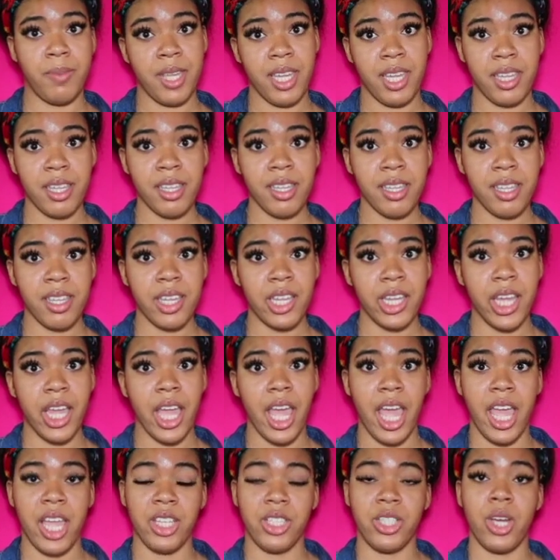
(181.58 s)
big,
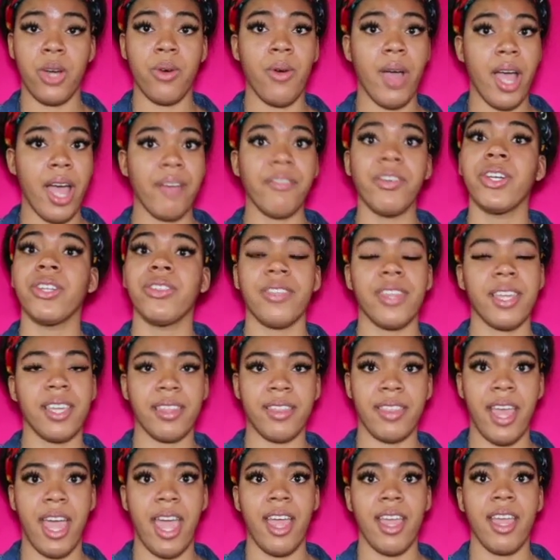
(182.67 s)
and don't ever
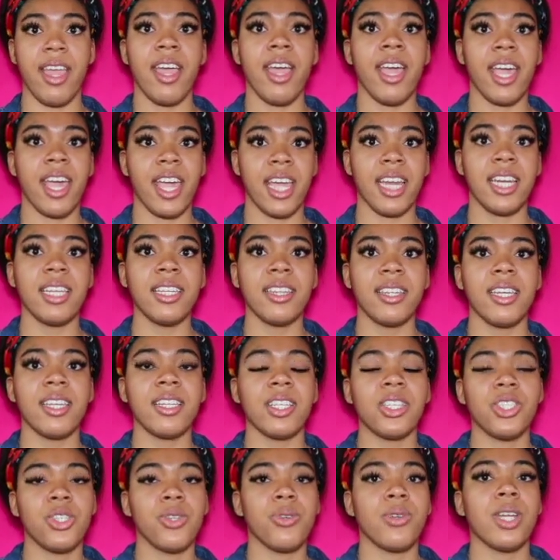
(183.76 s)
think that.
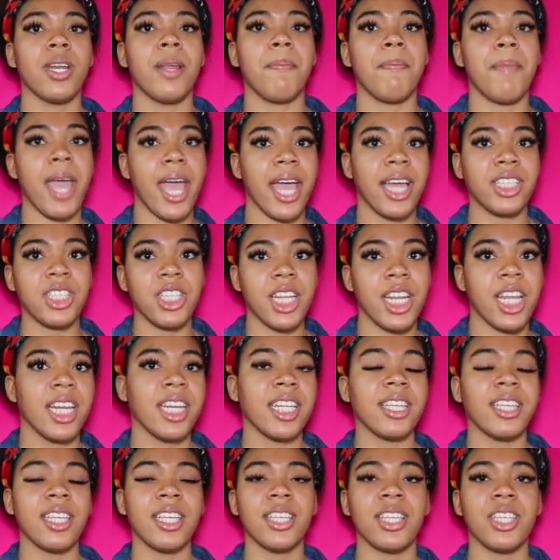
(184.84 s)
Anything that you can imagine,
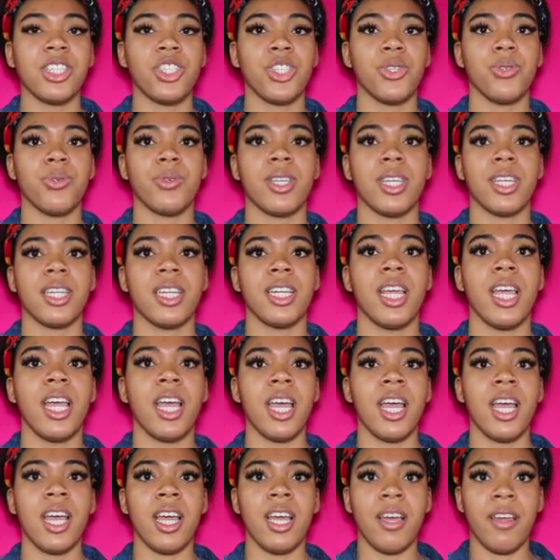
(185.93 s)
anything that you can
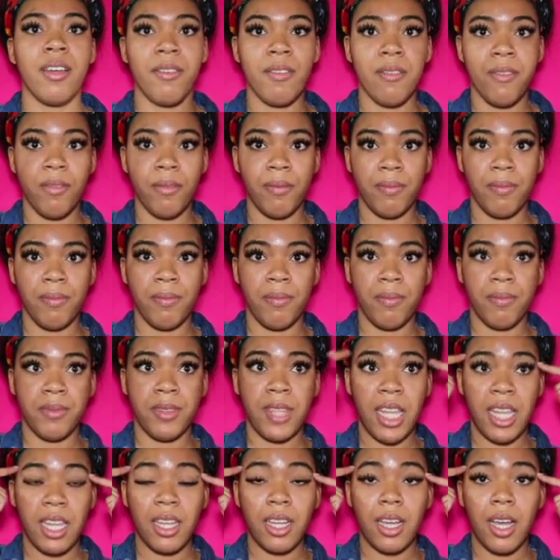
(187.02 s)

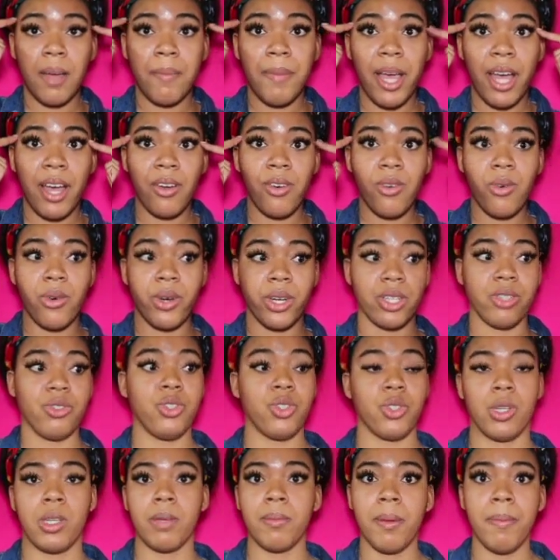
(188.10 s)
think about or you
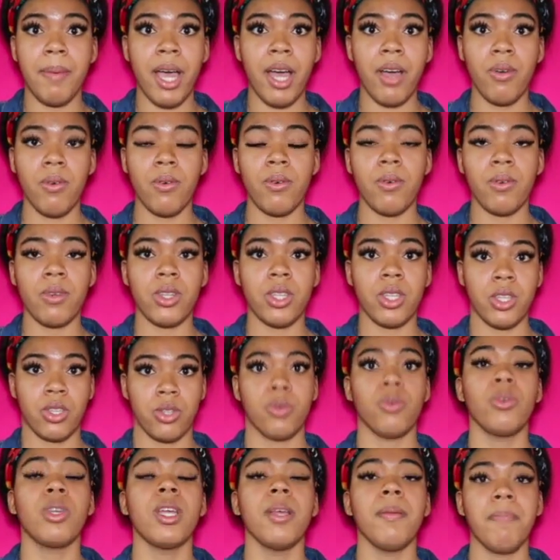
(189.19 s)
dream about,
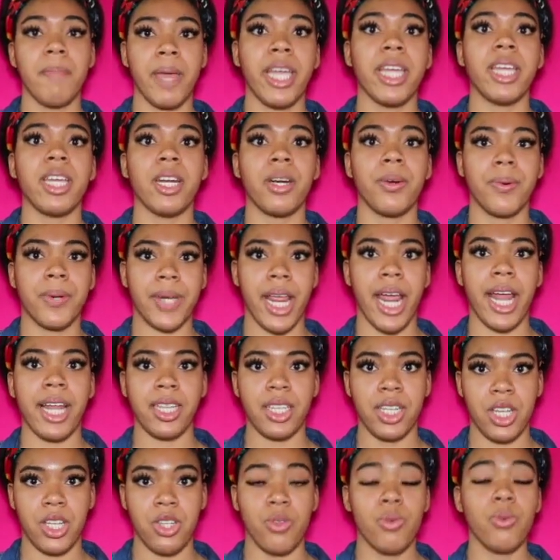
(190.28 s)
you can make it a
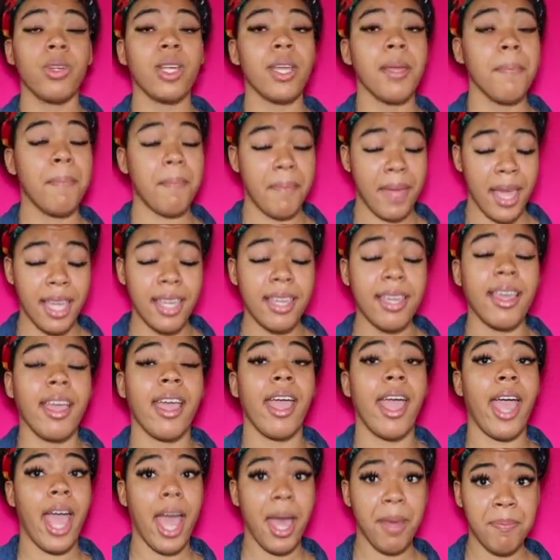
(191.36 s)
reality. You can make
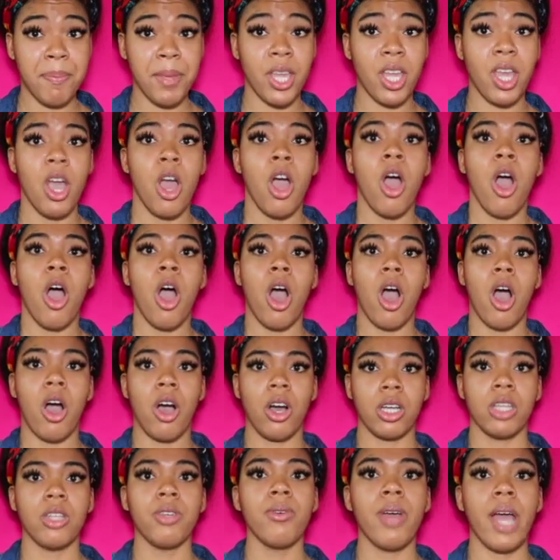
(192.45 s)
it happen.
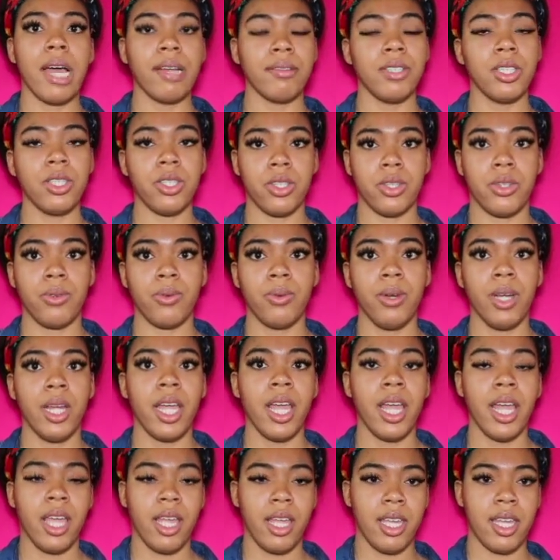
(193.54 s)
All you have to do
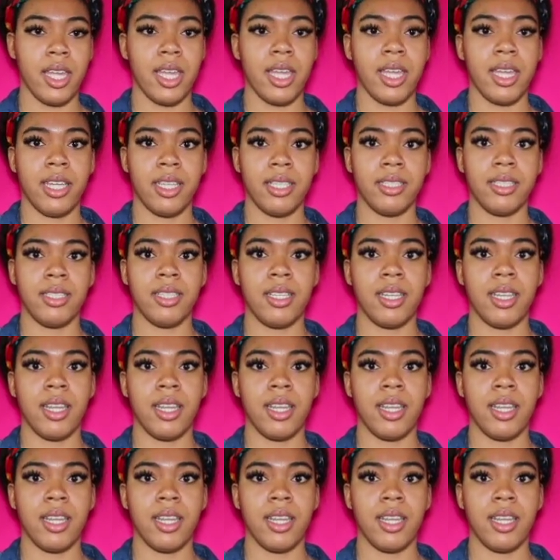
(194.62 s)
is,